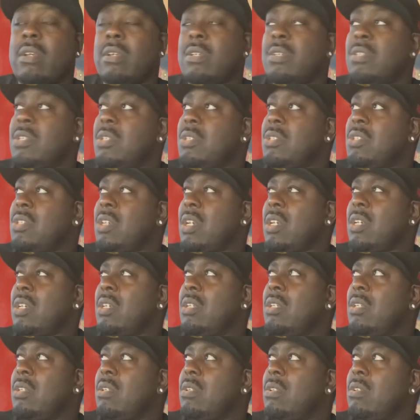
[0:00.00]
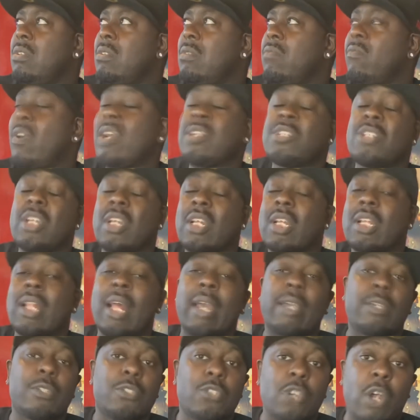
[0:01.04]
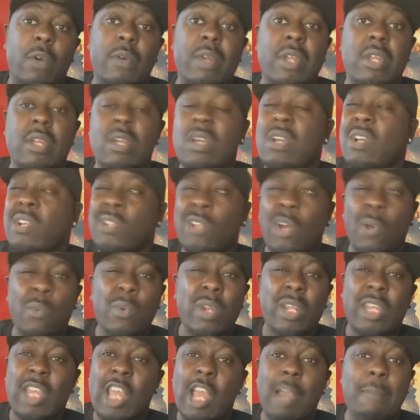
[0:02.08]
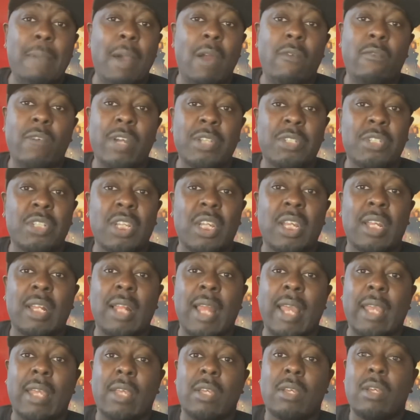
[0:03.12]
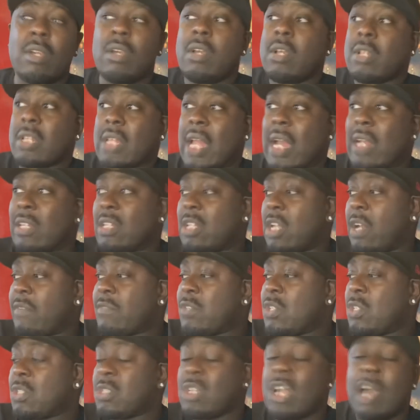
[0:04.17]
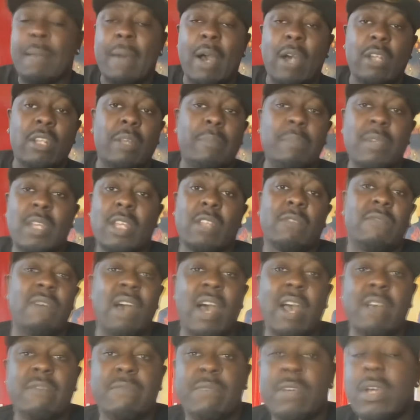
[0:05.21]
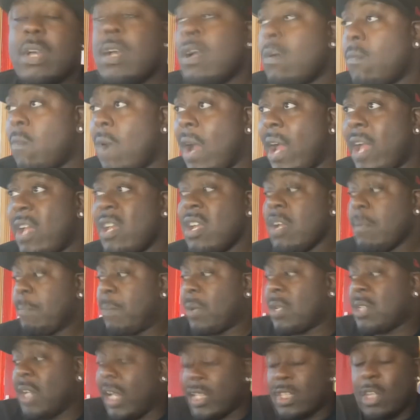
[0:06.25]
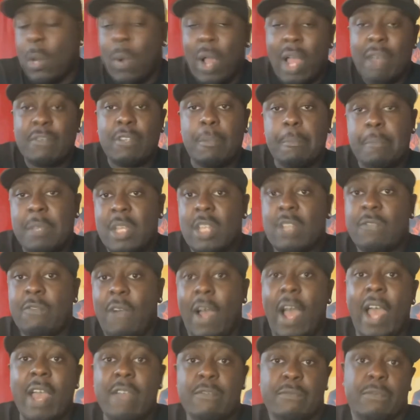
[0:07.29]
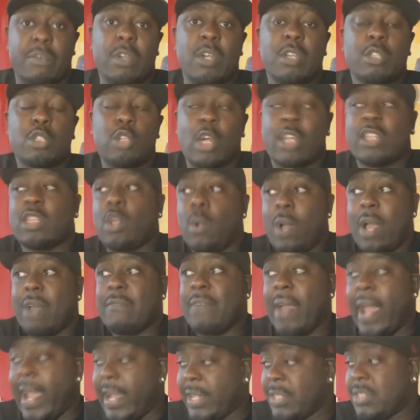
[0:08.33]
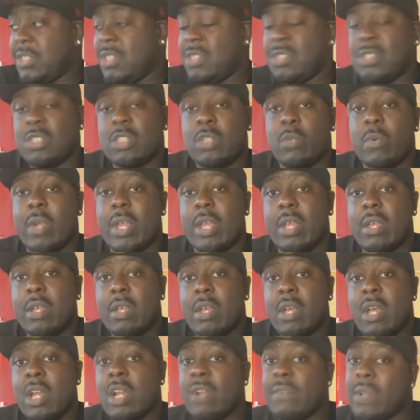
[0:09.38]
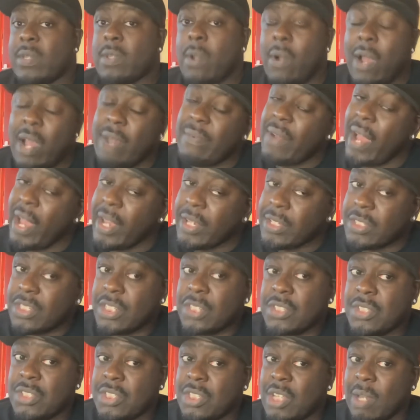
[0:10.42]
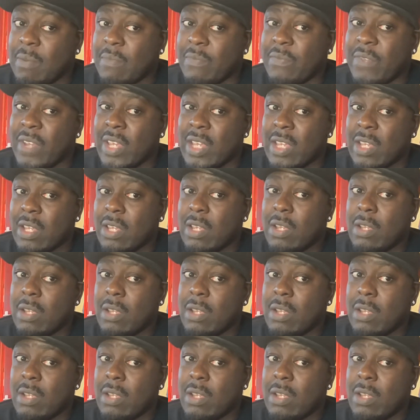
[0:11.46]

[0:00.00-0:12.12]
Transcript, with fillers: Is it Jack and Ratchet and Clank? Sorry, don't really care about Ratchet and Clank that, that have just come out of the PS5, right? Because I don't have the PS5, so I don't have access to it. And if I don't have access to something